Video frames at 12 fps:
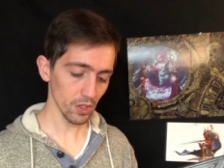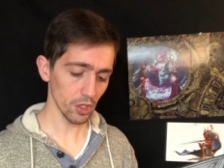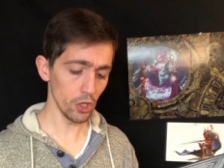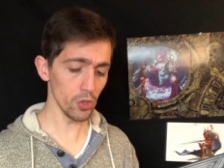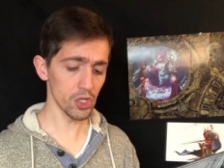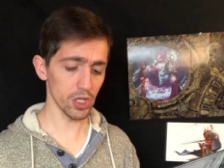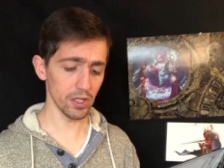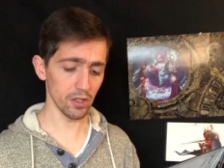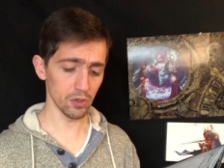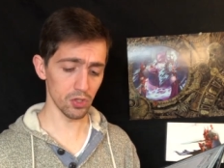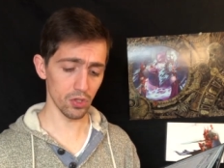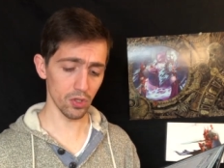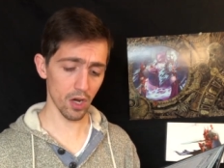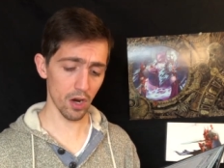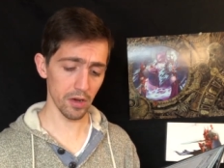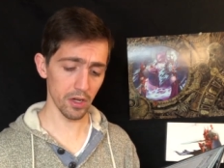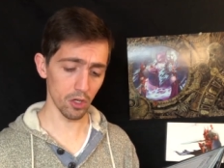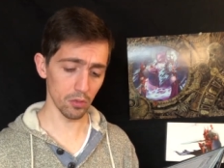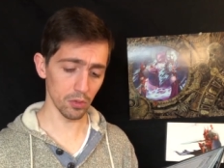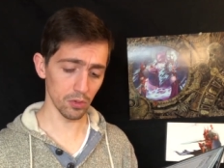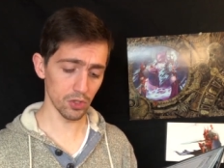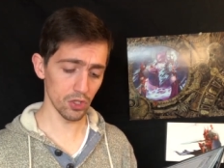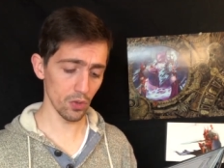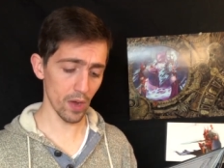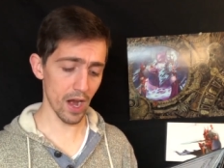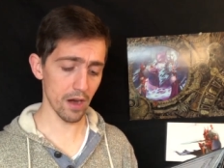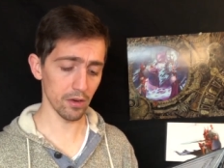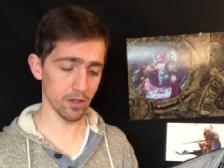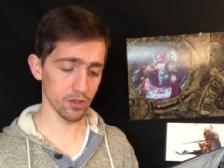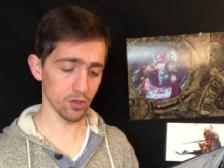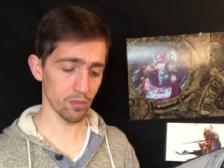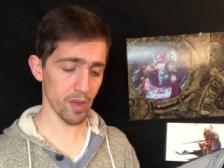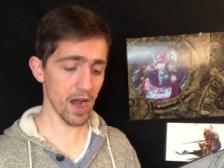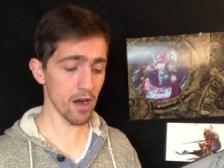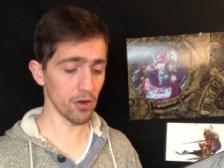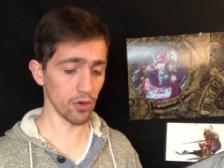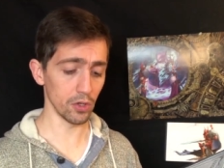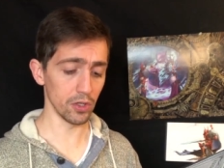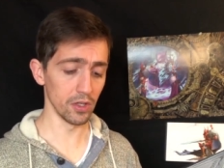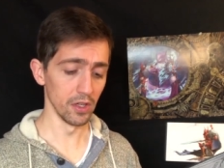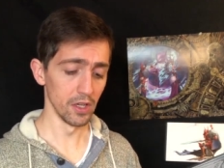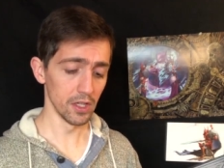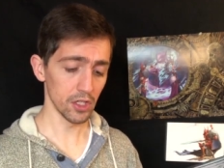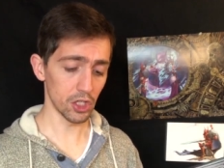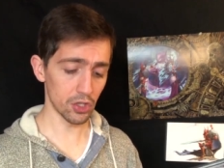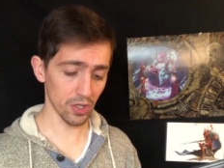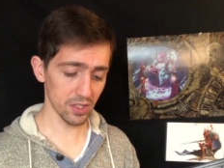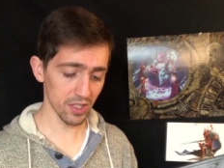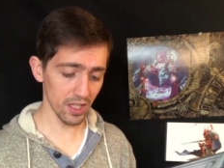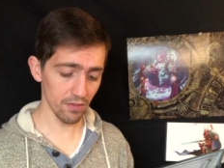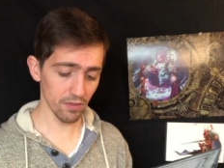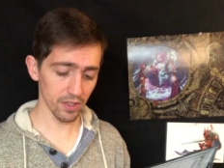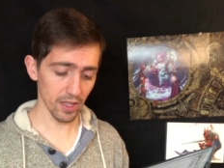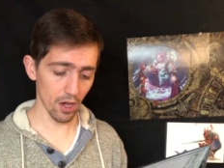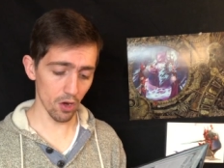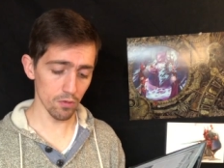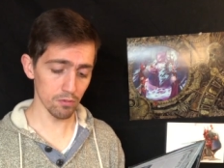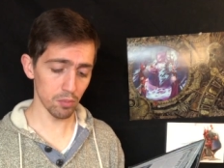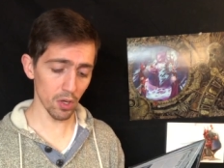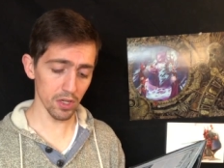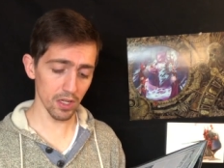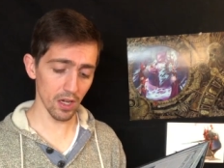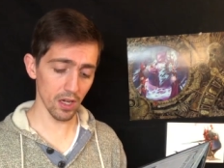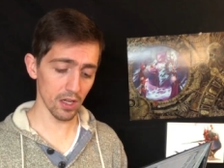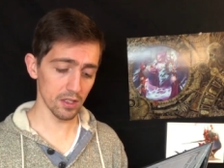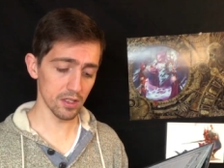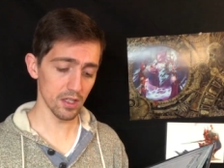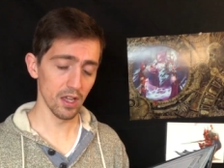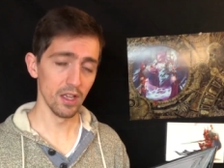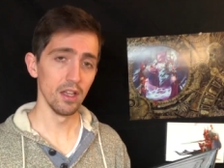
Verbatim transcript: Usually those Drukhari nobles too arrogant or paranoid to trust even their own bodyguards